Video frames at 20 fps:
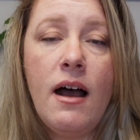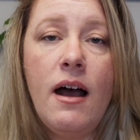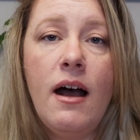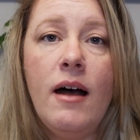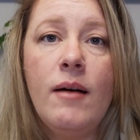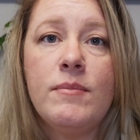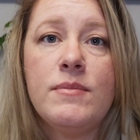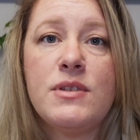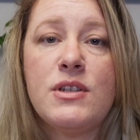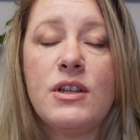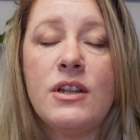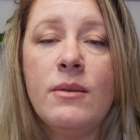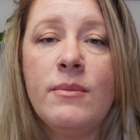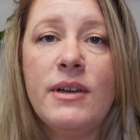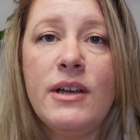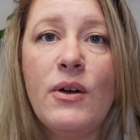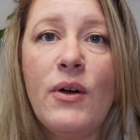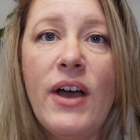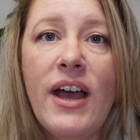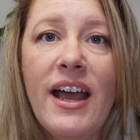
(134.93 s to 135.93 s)
Um, so let
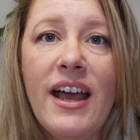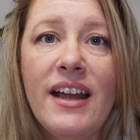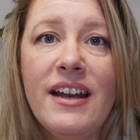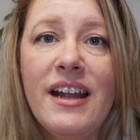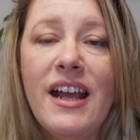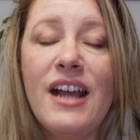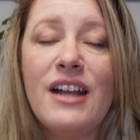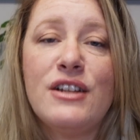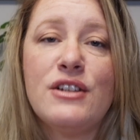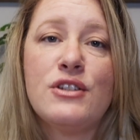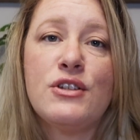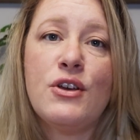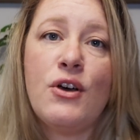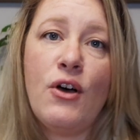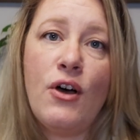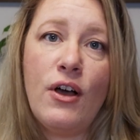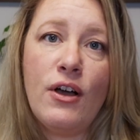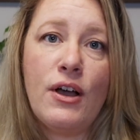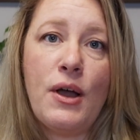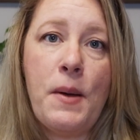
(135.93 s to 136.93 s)
me go ahead and
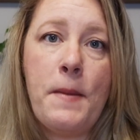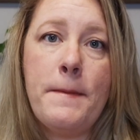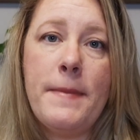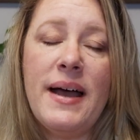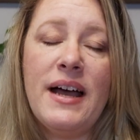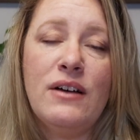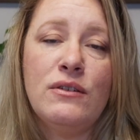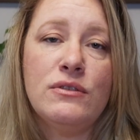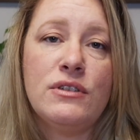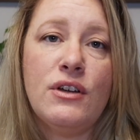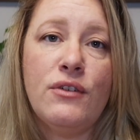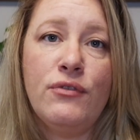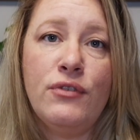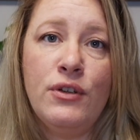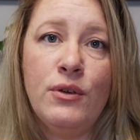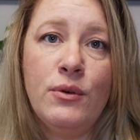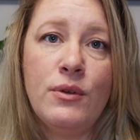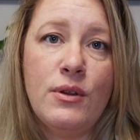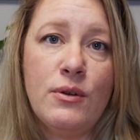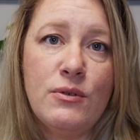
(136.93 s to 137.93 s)
talk about a
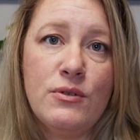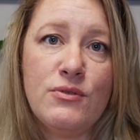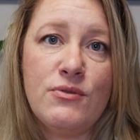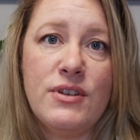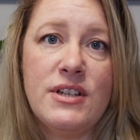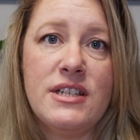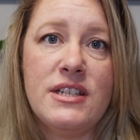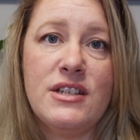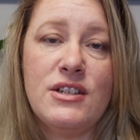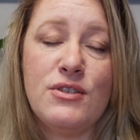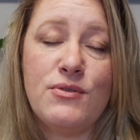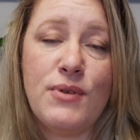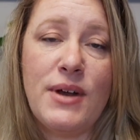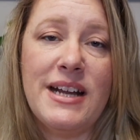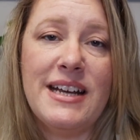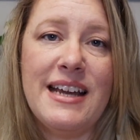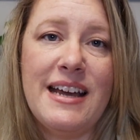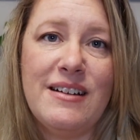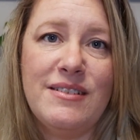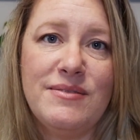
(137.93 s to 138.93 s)
few of those reasons
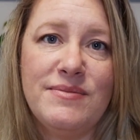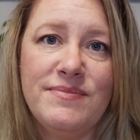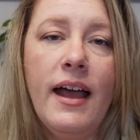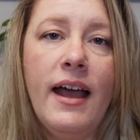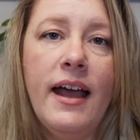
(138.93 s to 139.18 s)
right now.